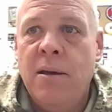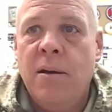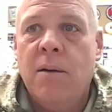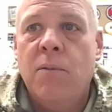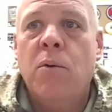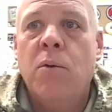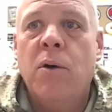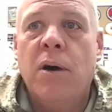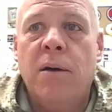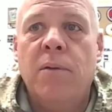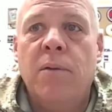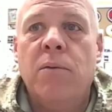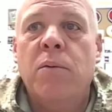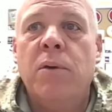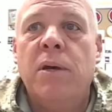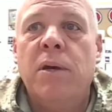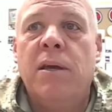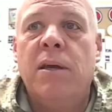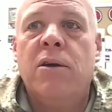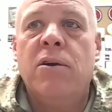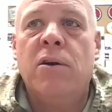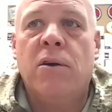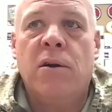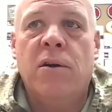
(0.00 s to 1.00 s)
What
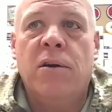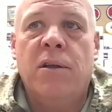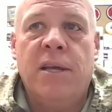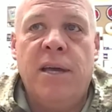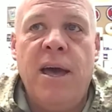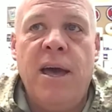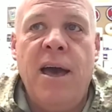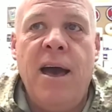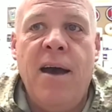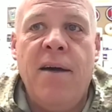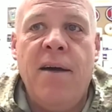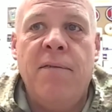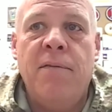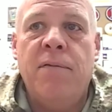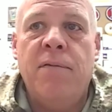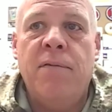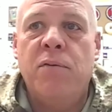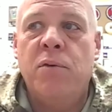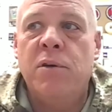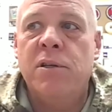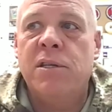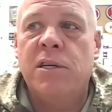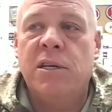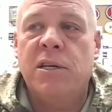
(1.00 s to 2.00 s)
we currently
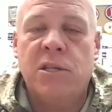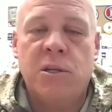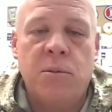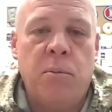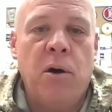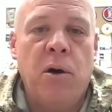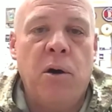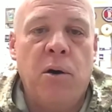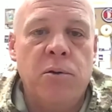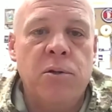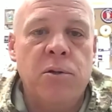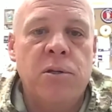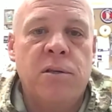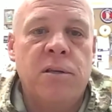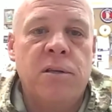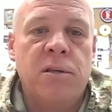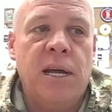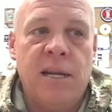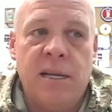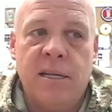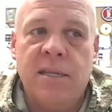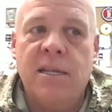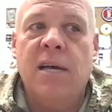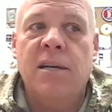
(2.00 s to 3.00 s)
have was exposed
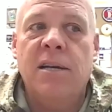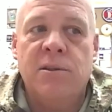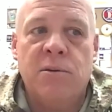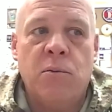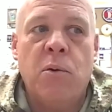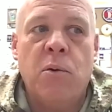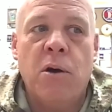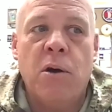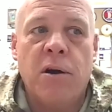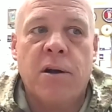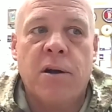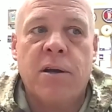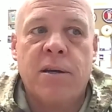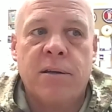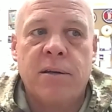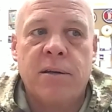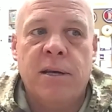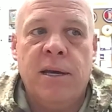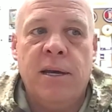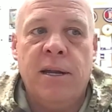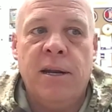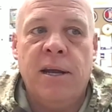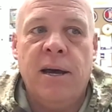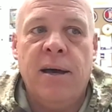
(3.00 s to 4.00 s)
that it doesn't work,
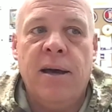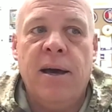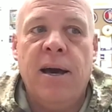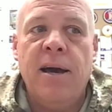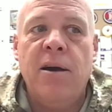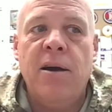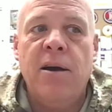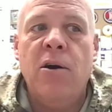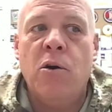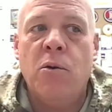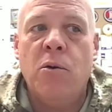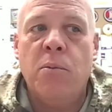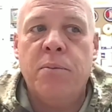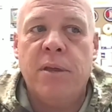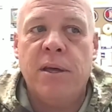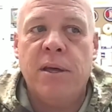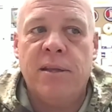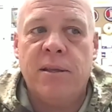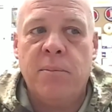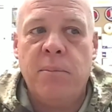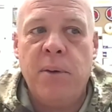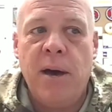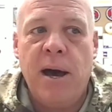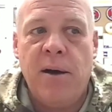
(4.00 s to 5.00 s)
and I hope
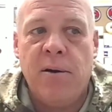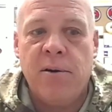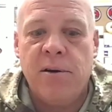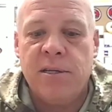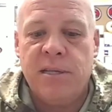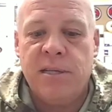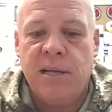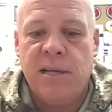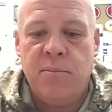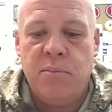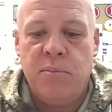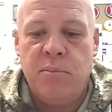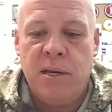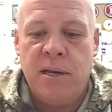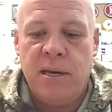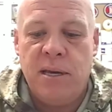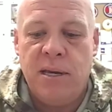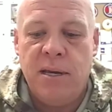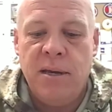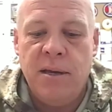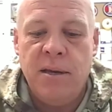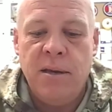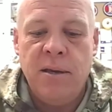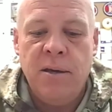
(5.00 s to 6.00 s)
that the powers that
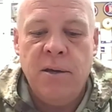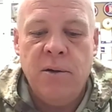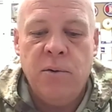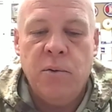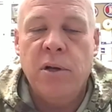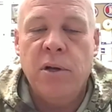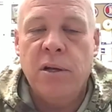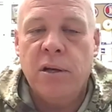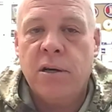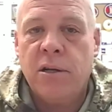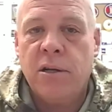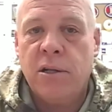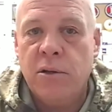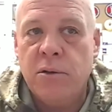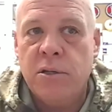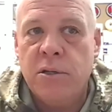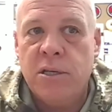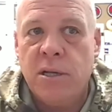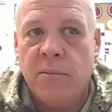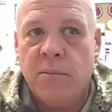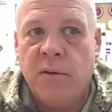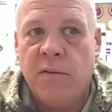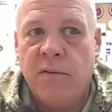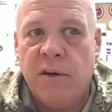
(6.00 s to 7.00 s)
be will
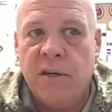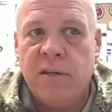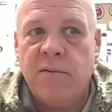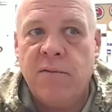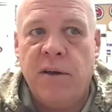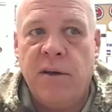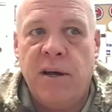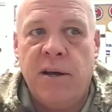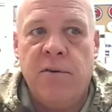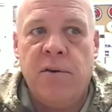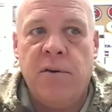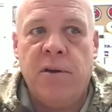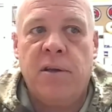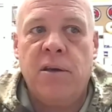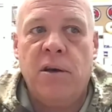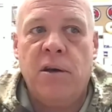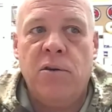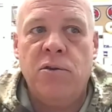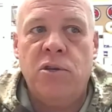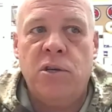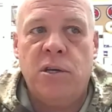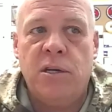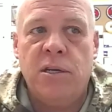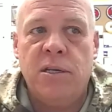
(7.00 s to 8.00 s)
include some of us veteran
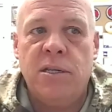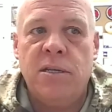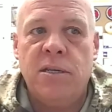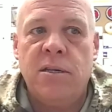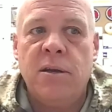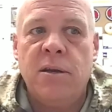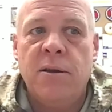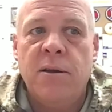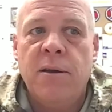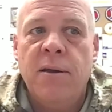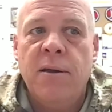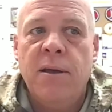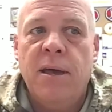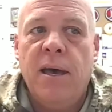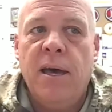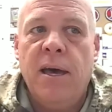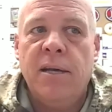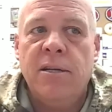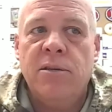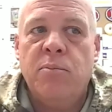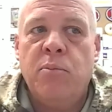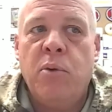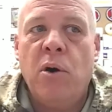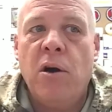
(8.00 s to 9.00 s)
coaches
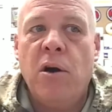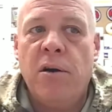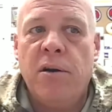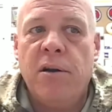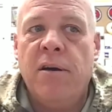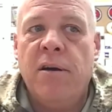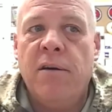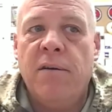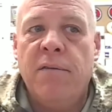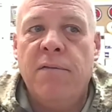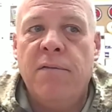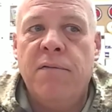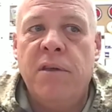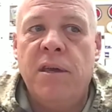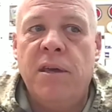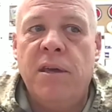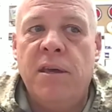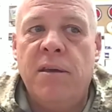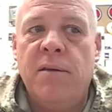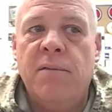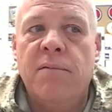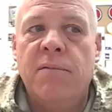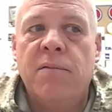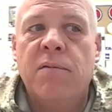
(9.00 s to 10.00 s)
as part of
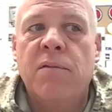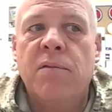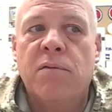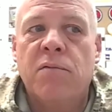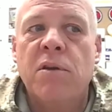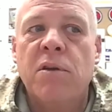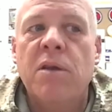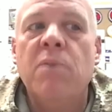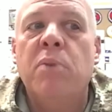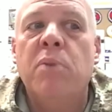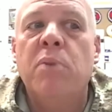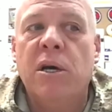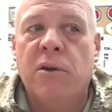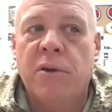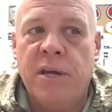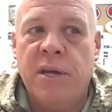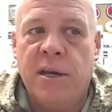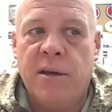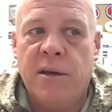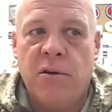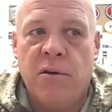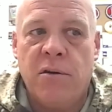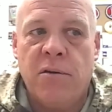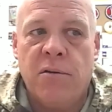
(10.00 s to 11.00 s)
the
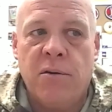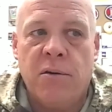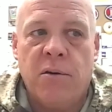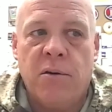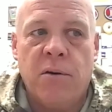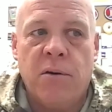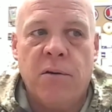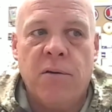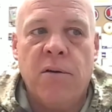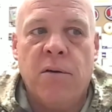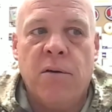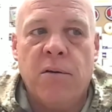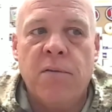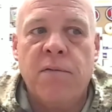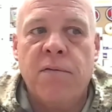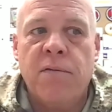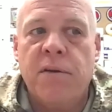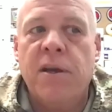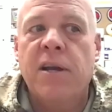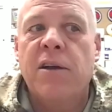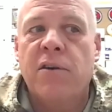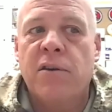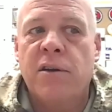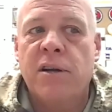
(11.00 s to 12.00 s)
rebuilding or
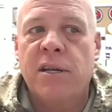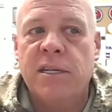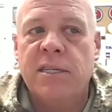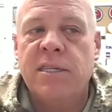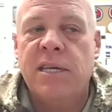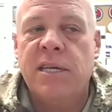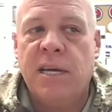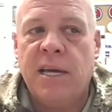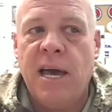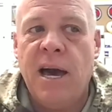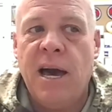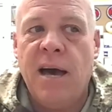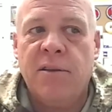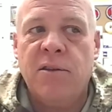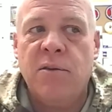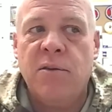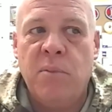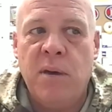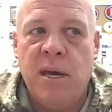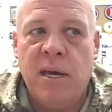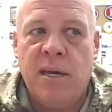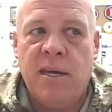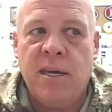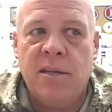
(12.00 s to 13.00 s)
figuring this thing out
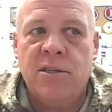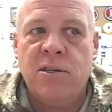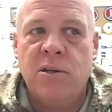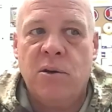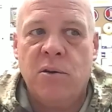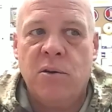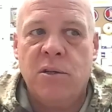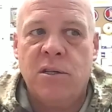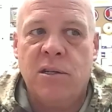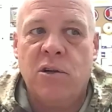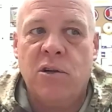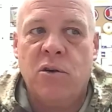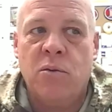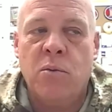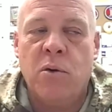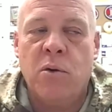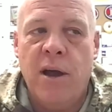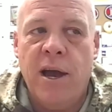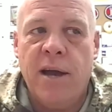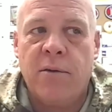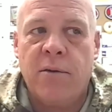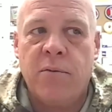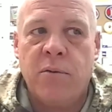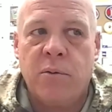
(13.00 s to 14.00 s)
to make it so it's a little
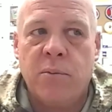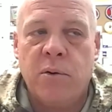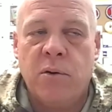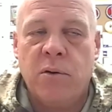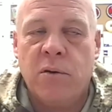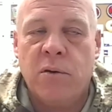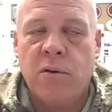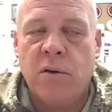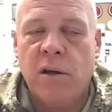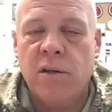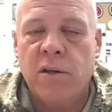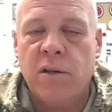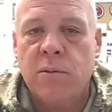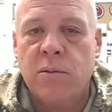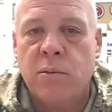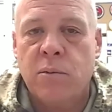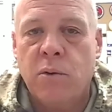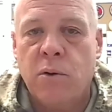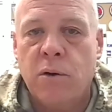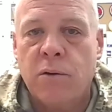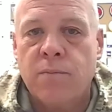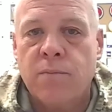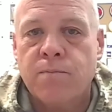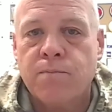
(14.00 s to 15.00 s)
more equitable across the
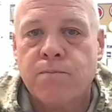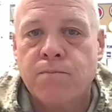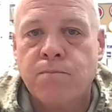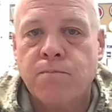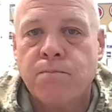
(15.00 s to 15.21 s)
board.